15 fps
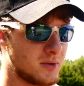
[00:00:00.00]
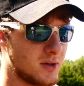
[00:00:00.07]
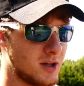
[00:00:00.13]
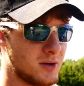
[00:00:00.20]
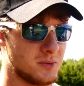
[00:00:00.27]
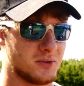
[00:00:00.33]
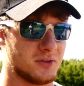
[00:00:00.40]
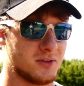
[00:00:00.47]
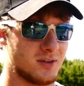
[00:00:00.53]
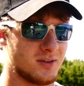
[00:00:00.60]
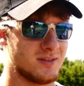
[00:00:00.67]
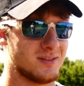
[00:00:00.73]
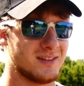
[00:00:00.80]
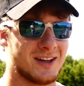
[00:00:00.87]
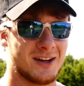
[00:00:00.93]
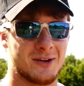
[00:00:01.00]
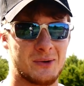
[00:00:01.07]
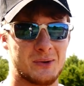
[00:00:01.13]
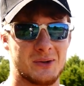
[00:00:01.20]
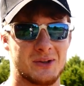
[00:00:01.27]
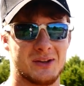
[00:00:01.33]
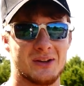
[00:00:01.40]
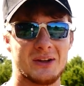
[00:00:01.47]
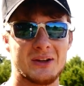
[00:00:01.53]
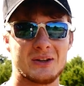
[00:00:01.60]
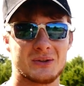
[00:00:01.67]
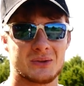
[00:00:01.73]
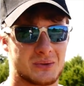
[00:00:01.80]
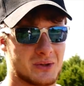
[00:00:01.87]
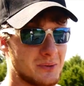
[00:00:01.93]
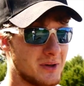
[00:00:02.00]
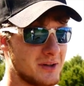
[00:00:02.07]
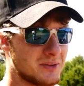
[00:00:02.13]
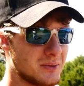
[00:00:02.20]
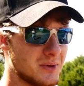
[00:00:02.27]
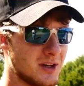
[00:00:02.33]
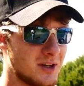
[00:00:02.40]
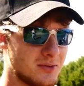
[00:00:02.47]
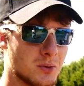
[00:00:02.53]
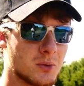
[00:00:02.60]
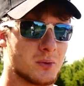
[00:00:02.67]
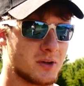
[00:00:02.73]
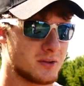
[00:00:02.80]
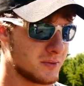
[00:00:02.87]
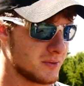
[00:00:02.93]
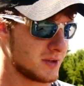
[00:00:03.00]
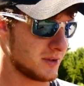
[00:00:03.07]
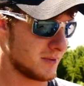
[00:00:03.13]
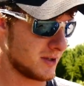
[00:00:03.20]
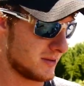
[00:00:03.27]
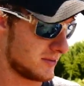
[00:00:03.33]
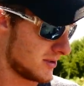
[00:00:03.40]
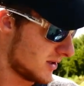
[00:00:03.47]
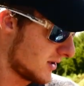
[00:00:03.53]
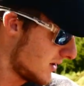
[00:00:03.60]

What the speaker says: around, which is now only 3 weeks away, 4 weeks away maybe.